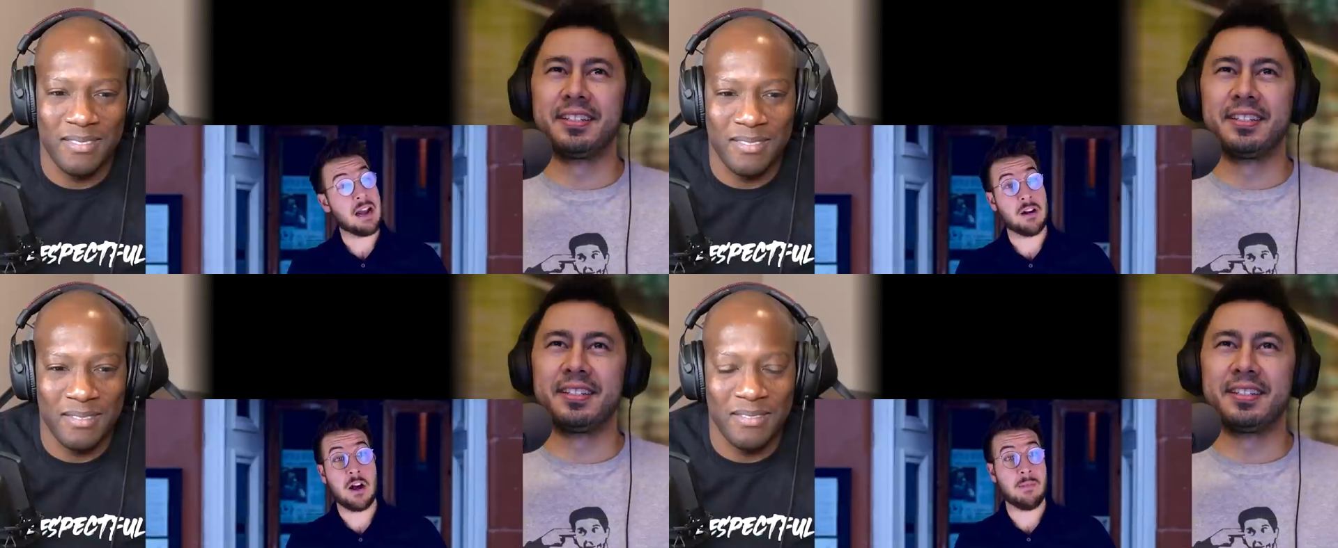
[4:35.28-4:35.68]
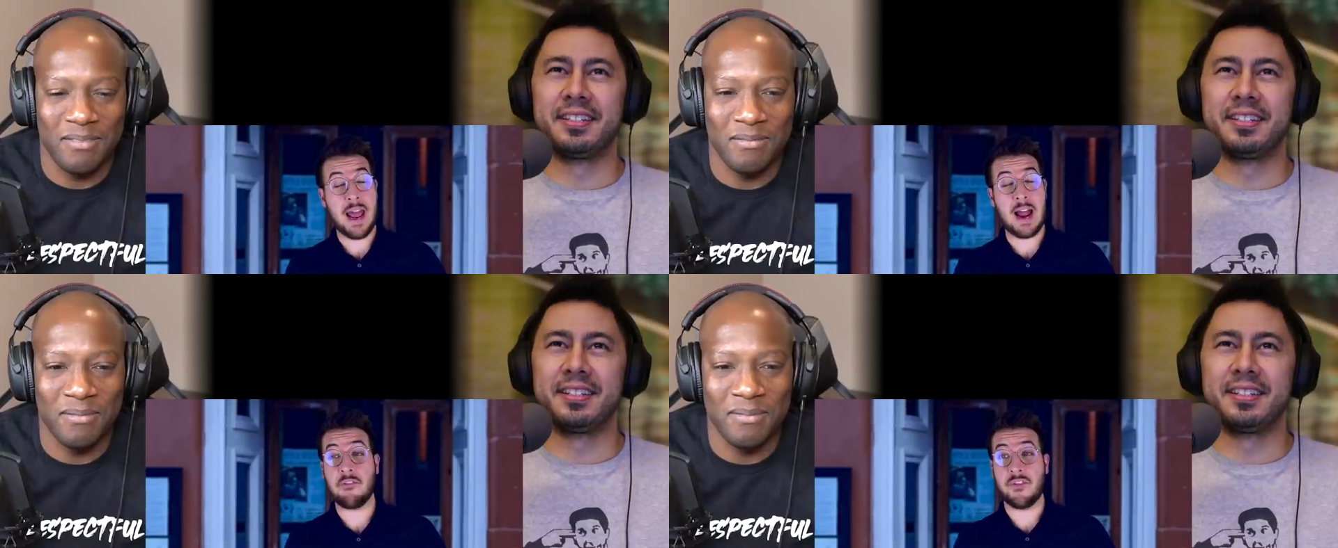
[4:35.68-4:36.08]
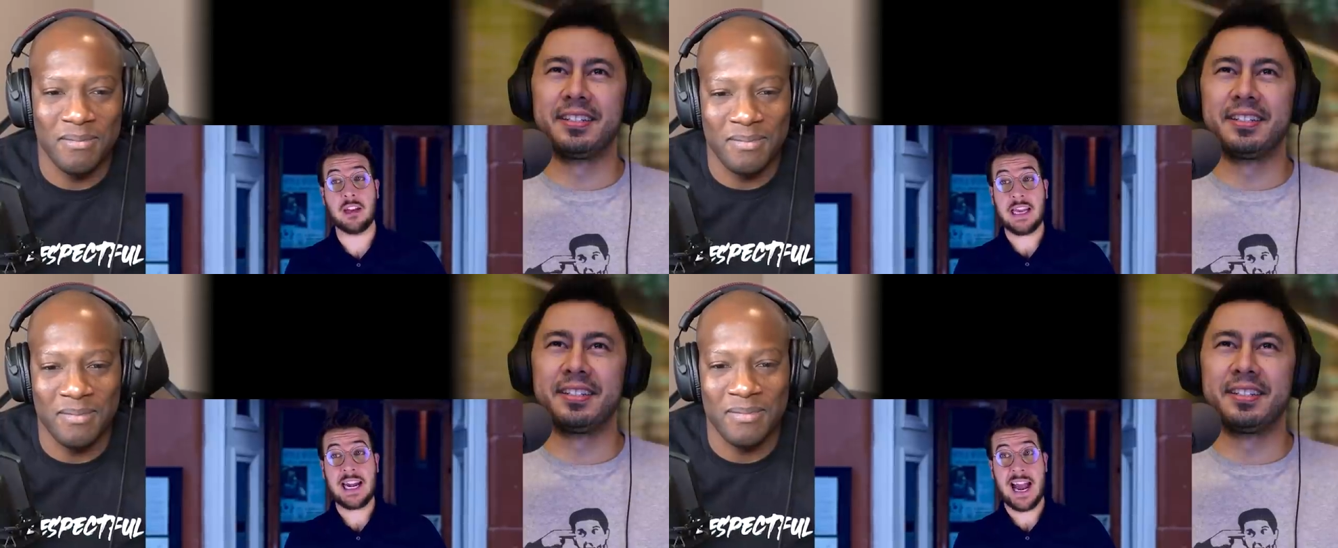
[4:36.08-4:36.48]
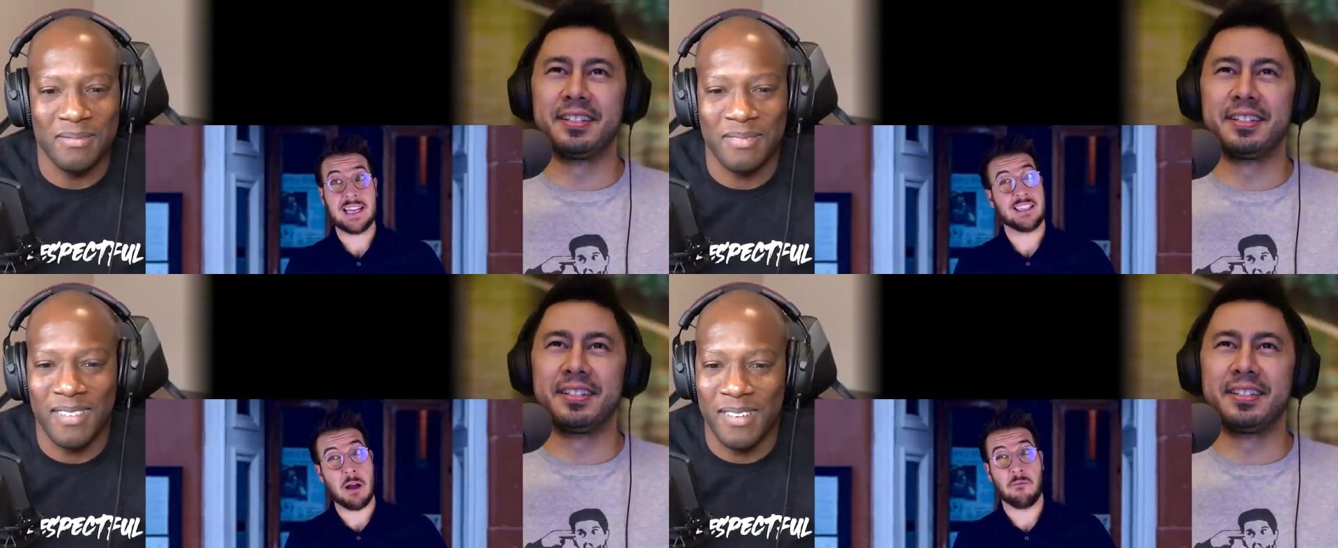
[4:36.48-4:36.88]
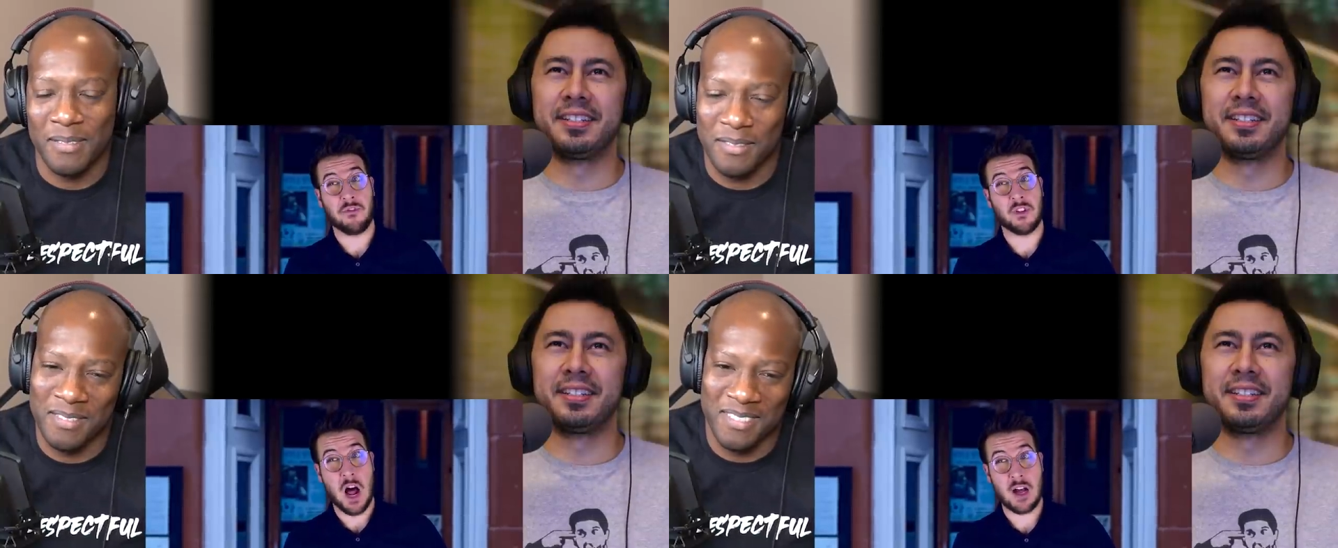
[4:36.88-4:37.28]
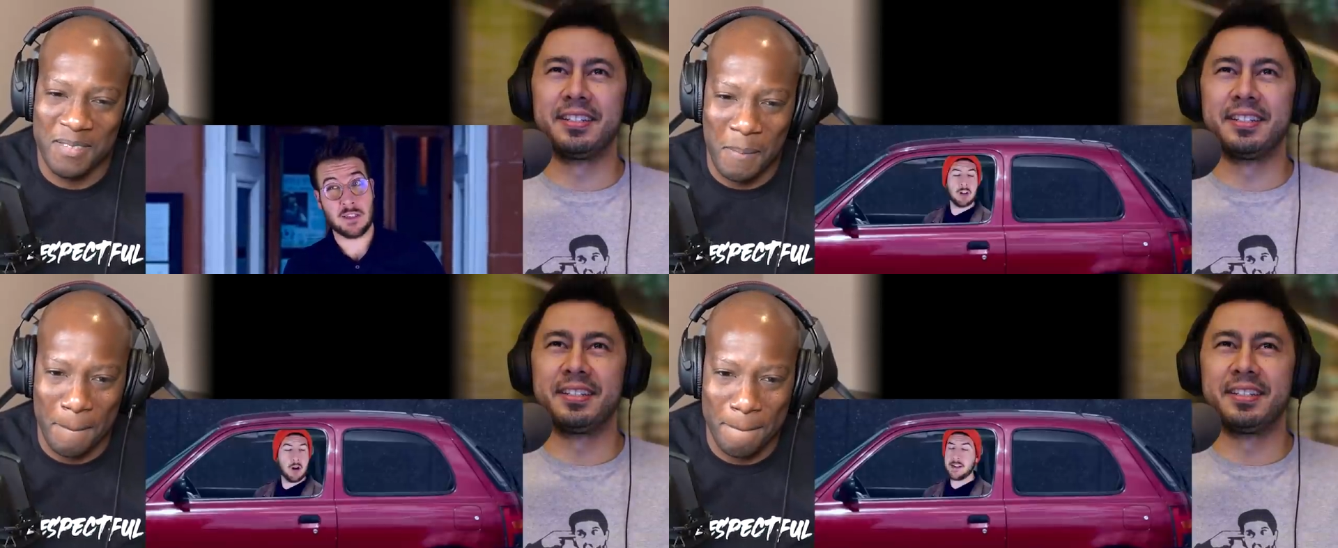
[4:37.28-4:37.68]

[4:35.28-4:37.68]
Speaker 1: don't know, man. I feel like it has some flaws.